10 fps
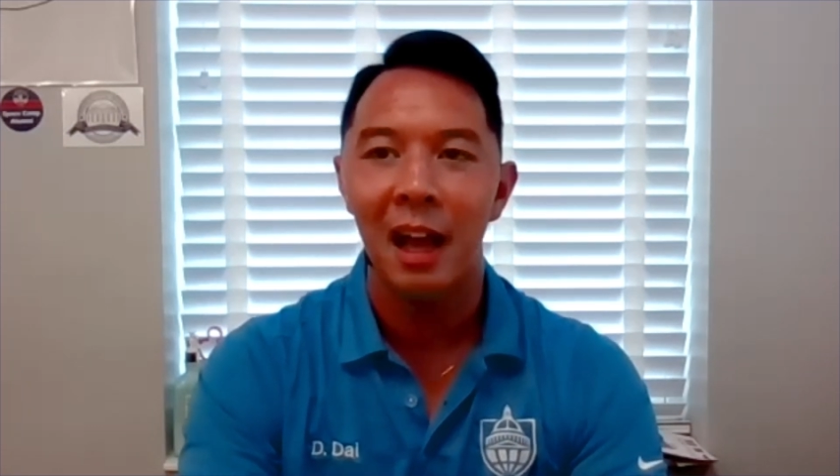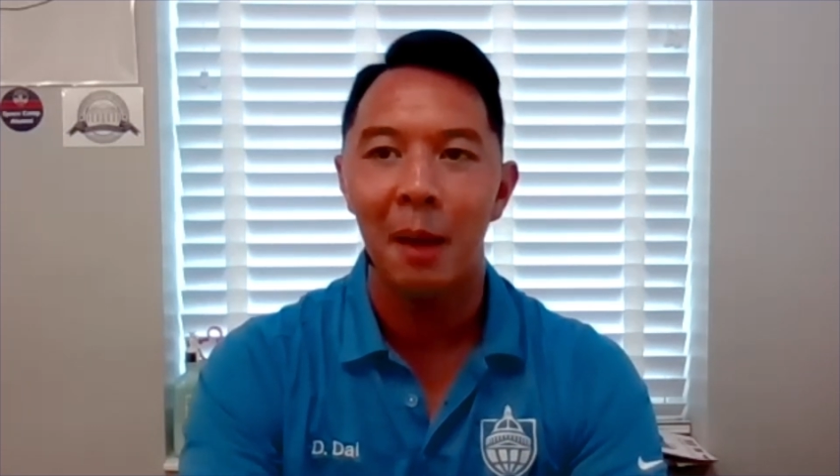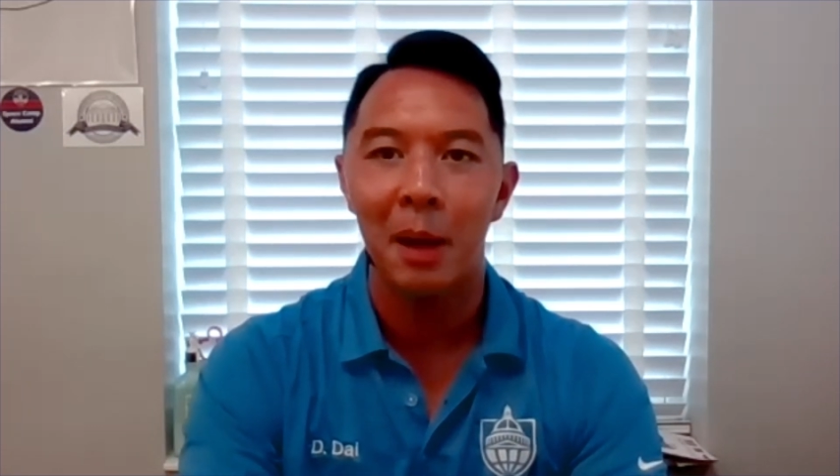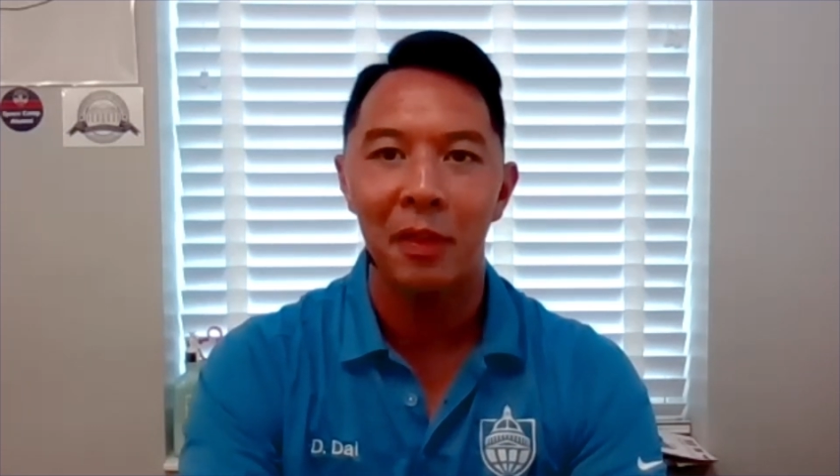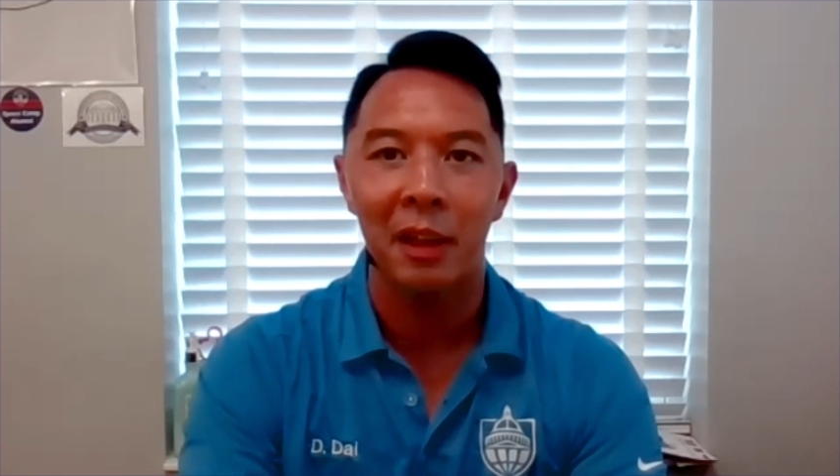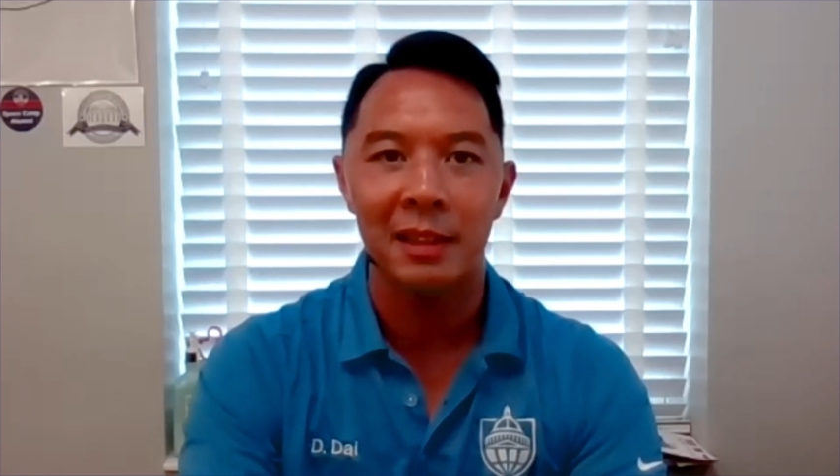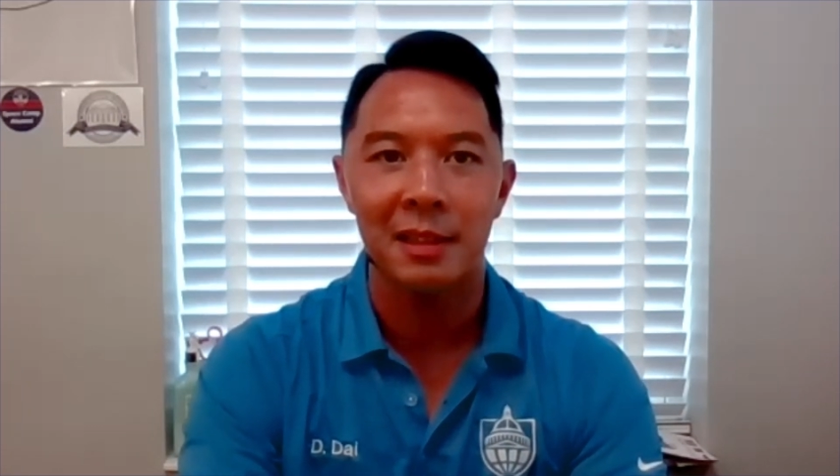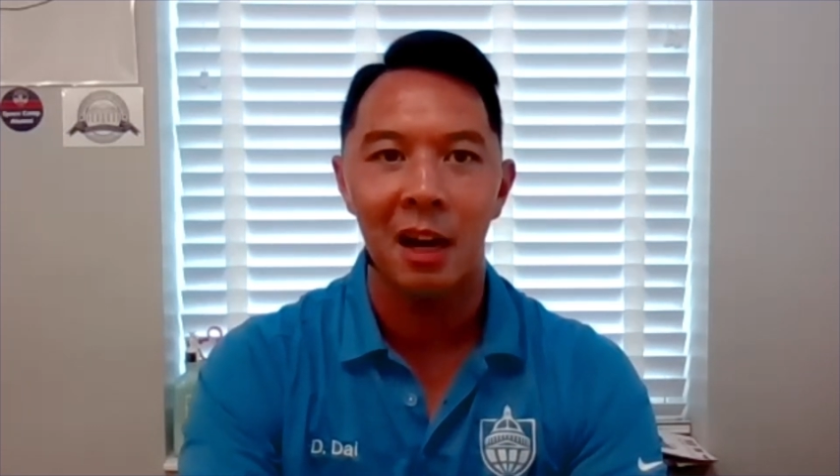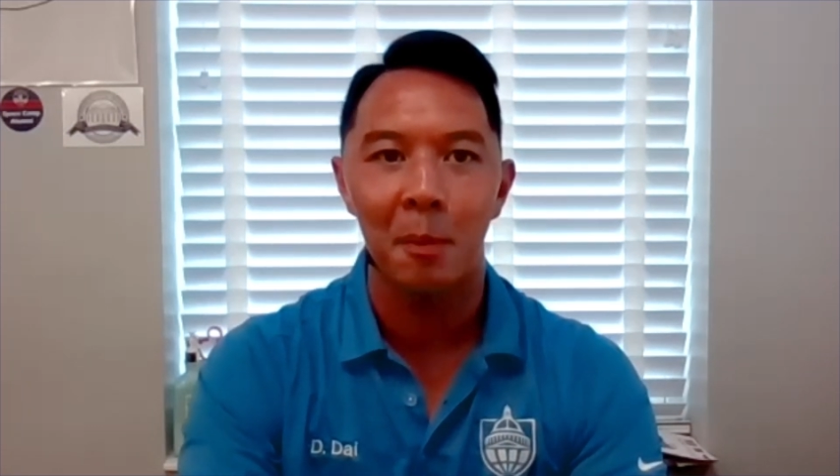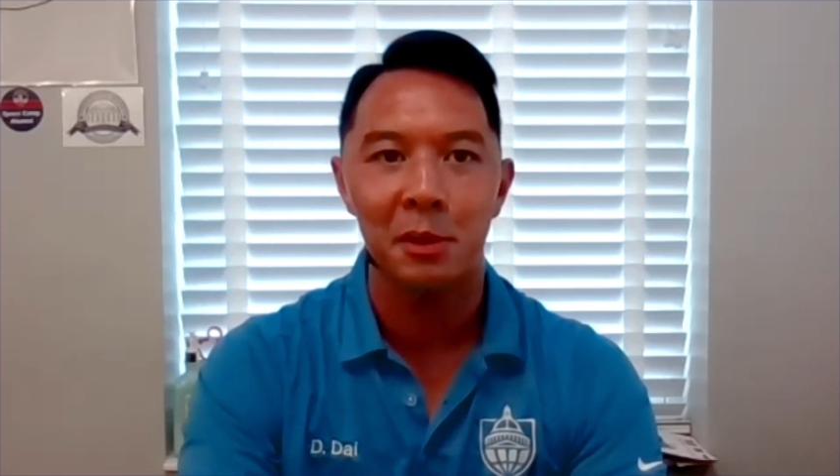um, I think is
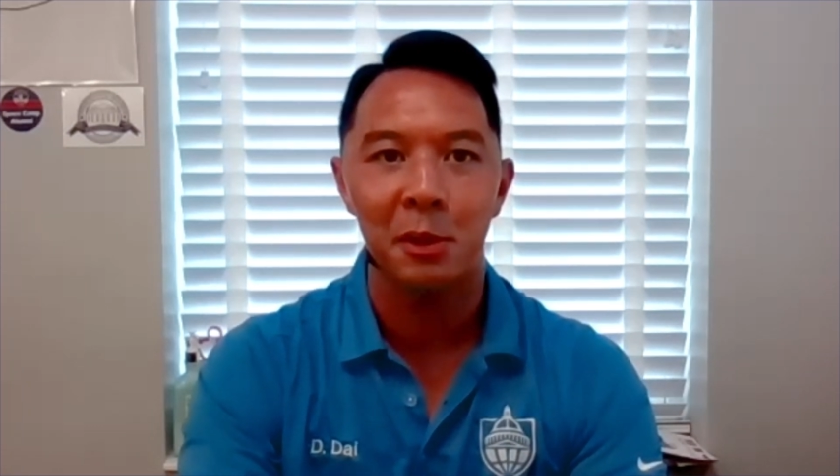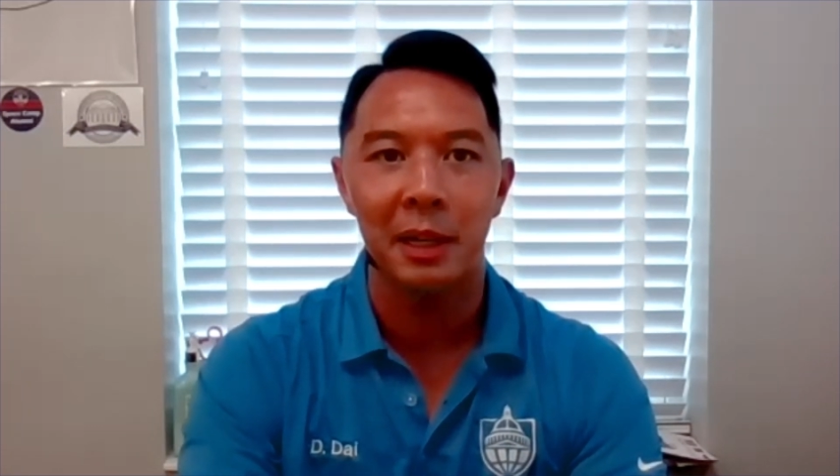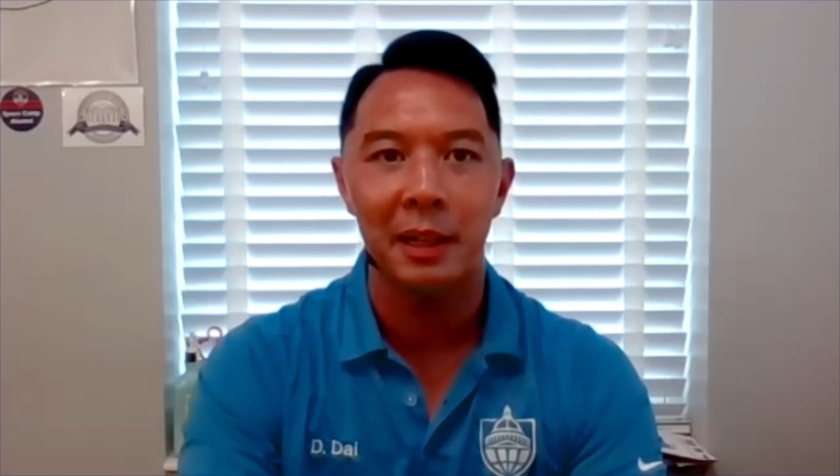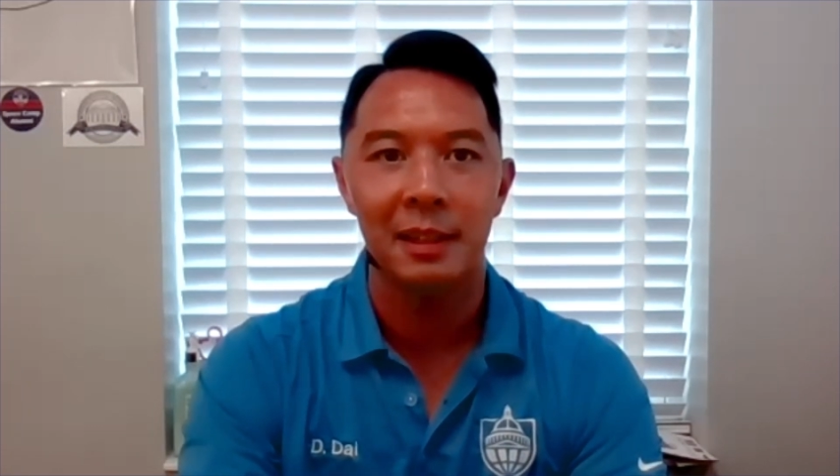an opportunity